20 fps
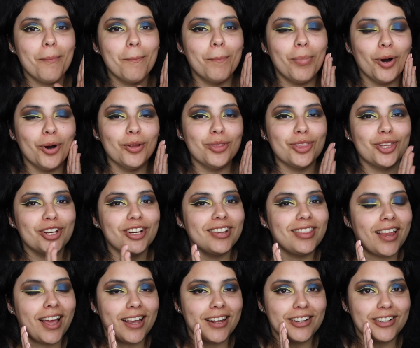both
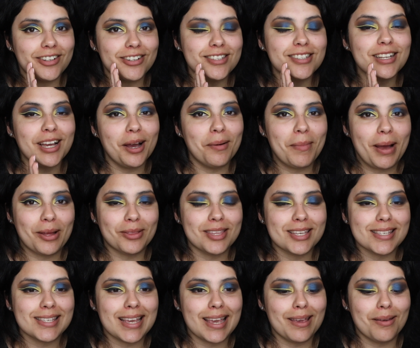your liners come out
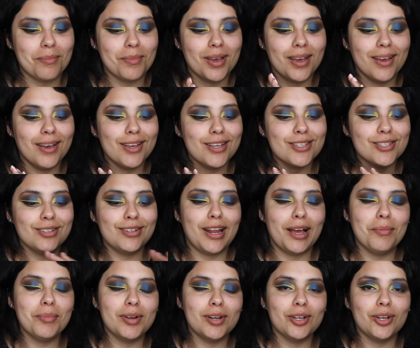the same. So
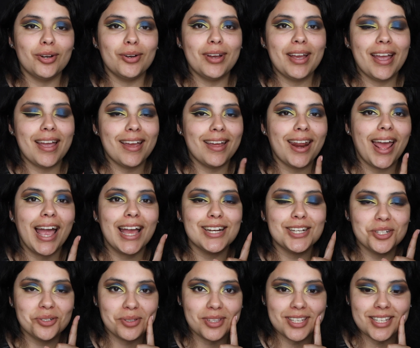now I'm going to go ahead and
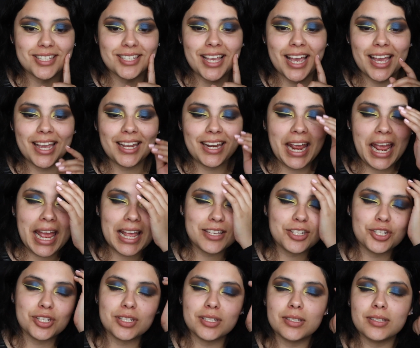do this side
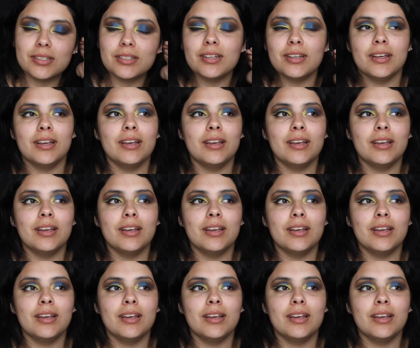and just